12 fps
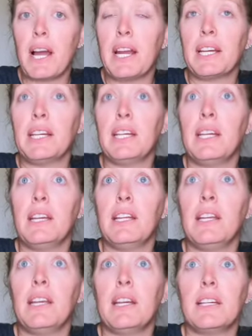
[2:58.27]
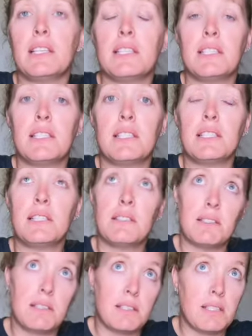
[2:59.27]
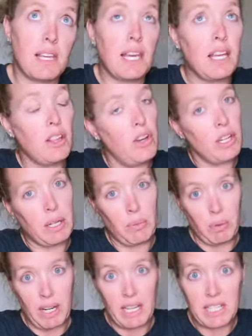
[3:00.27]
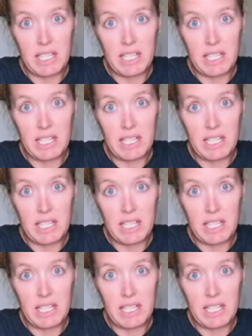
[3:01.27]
I can look at what I